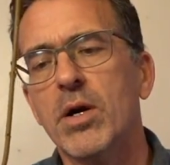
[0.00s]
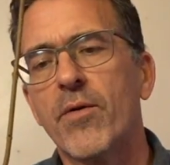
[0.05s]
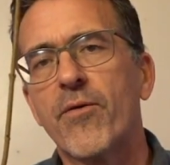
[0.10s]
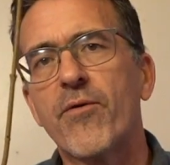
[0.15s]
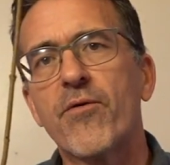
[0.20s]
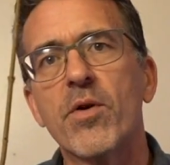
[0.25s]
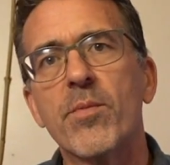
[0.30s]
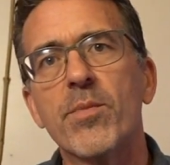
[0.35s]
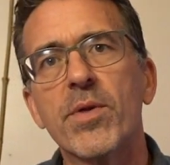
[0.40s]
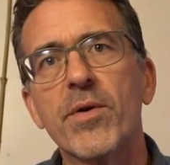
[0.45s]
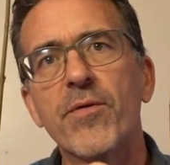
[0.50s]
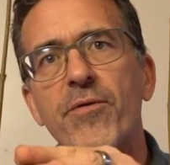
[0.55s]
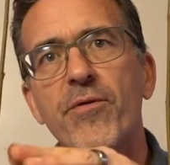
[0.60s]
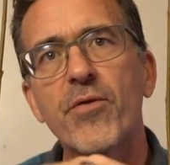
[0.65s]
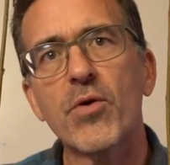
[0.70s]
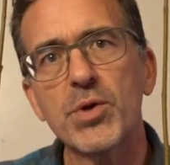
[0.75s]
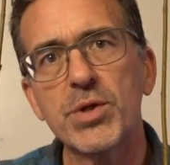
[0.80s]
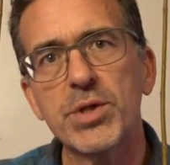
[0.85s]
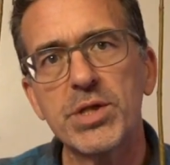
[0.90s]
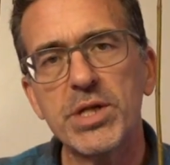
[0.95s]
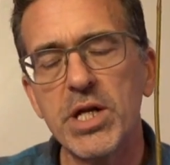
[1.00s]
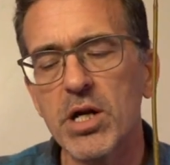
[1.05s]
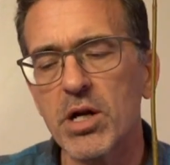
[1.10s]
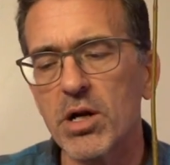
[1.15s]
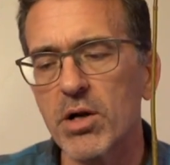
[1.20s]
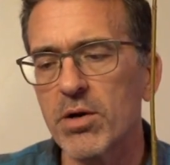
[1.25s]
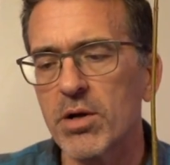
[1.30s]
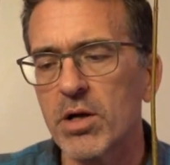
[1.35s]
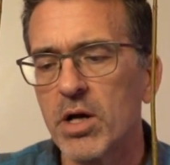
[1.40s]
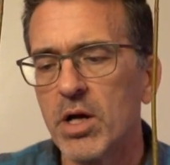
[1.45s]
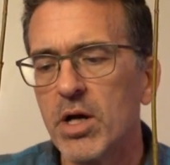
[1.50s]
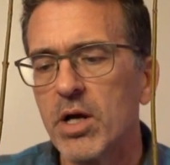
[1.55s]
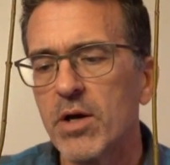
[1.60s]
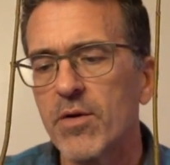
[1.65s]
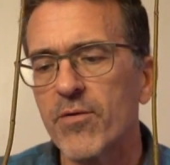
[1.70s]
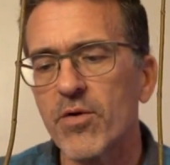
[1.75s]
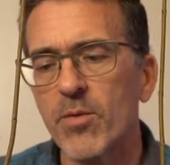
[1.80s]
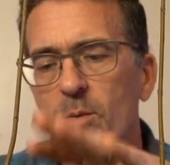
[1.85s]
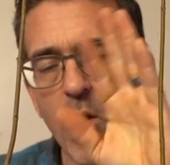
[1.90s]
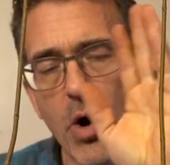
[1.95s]
from the first year
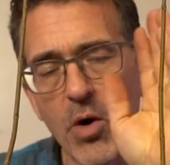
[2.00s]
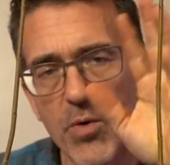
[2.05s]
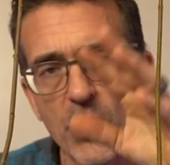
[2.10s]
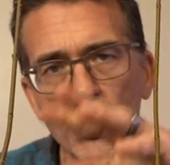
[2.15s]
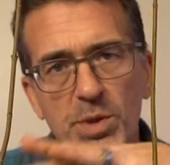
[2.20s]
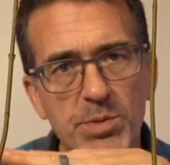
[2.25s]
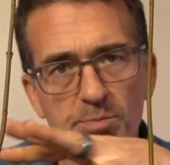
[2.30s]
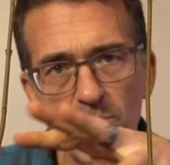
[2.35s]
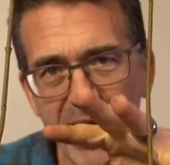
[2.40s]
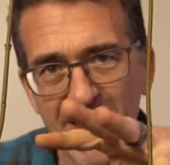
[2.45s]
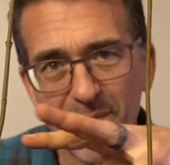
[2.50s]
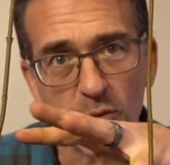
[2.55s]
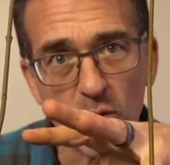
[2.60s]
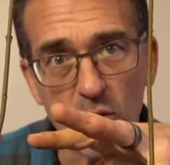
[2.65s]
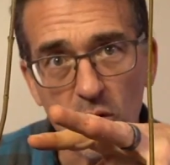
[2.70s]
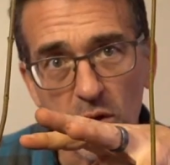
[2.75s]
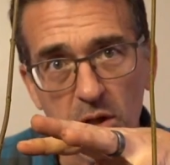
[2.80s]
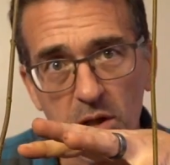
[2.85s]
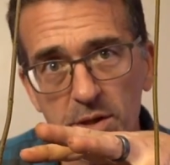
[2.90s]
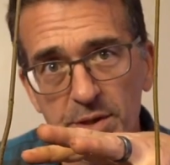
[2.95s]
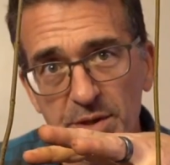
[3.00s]
from all those maple